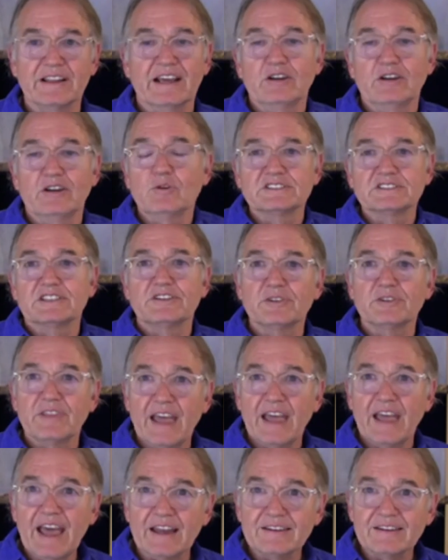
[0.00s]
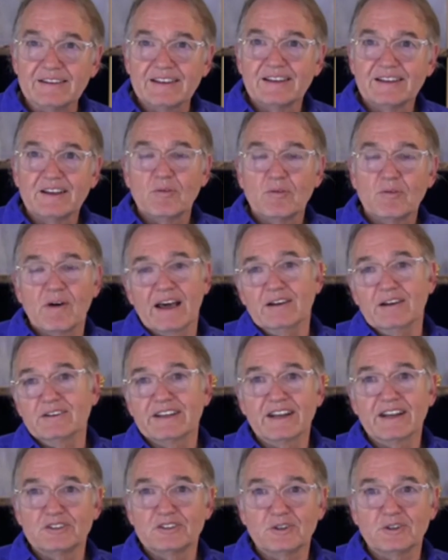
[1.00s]
Who wants to do that? Well, I don't
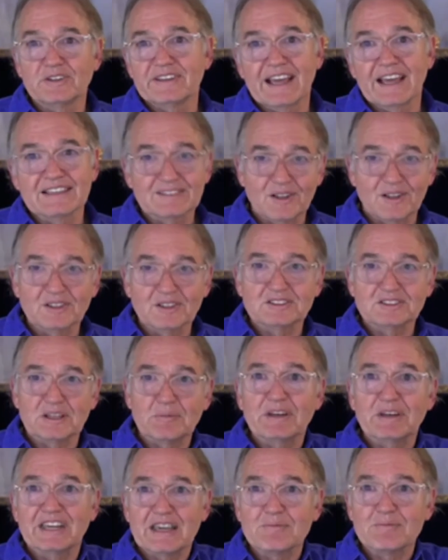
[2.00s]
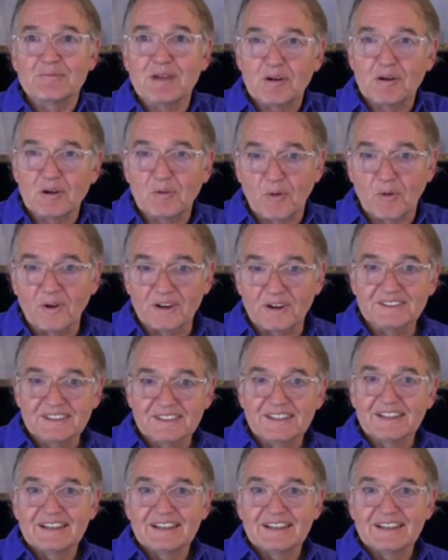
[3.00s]
care doing that as long as I'm going to get my reward.